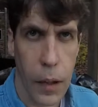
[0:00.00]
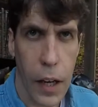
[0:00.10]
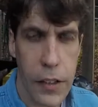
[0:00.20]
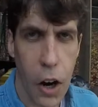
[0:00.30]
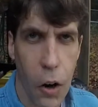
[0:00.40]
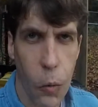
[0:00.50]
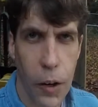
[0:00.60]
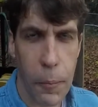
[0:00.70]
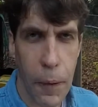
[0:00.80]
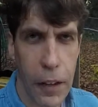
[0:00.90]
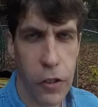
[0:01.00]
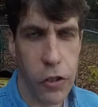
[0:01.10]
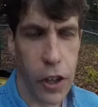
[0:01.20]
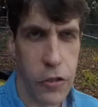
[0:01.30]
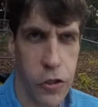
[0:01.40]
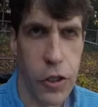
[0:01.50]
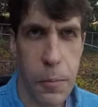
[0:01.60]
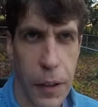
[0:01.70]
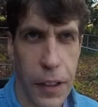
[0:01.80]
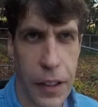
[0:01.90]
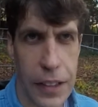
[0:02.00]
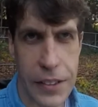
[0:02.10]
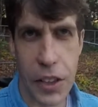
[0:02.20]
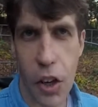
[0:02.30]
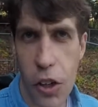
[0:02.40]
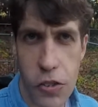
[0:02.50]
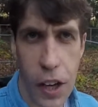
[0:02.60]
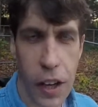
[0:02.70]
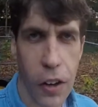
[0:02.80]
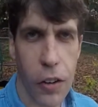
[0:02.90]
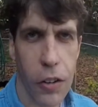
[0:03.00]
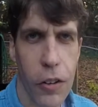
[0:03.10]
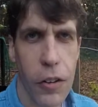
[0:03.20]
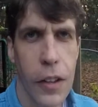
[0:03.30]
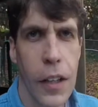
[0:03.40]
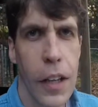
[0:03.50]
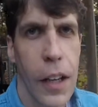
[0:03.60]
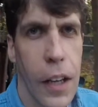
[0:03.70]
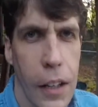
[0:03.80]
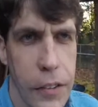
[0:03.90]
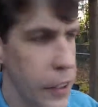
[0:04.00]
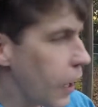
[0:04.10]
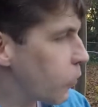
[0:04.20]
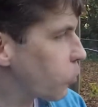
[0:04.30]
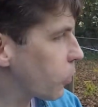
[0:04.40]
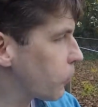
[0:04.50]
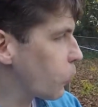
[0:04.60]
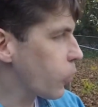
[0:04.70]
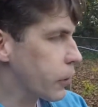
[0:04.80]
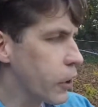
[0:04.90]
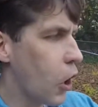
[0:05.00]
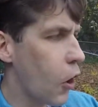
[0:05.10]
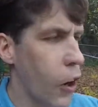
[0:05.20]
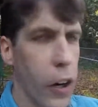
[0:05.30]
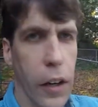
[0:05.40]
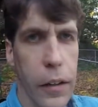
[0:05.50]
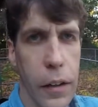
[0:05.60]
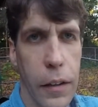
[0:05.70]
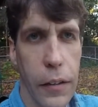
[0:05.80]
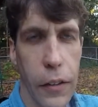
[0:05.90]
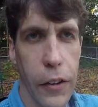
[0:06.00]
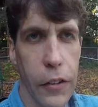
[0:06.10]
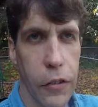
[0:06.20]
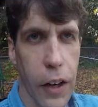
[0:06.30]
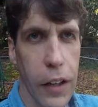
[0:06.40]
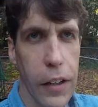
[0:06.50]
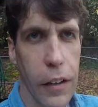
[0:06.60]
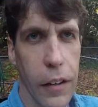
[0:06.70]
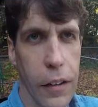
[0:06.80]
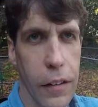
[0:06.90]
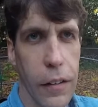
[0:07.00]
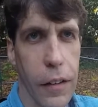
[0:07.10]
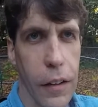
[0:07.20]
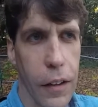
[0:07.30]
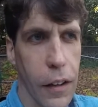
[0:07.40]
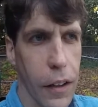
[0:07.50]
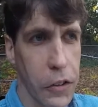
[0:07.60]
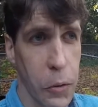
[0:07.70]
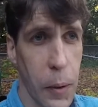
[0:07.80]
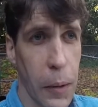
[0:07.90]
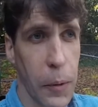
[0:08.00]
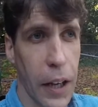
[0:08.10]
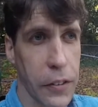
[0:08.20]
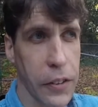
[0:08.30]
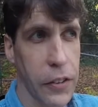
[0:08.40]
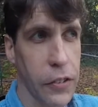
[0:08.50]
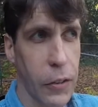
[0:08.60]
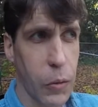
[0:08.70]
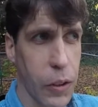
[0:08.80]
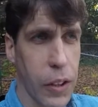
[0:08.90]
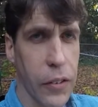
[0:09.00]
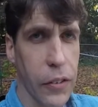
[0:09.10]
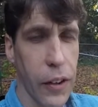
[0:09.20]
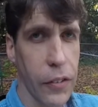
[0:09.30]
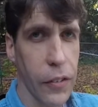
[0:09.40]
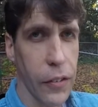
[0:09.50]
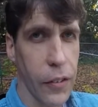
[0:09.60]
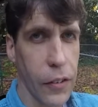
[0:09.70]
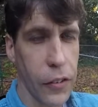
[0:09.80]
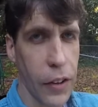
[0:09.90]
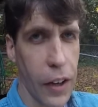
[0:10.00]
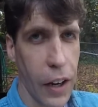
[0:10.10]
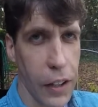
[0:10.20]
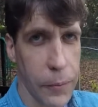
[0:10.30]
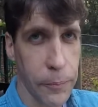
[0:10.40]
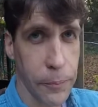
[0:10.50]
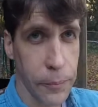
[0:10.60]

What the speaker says: Hey y'all, welcome back to Jay's Jeep and Classic Car channel. Today we're going to be working on this right here. And you may be asking yourself, what is said item?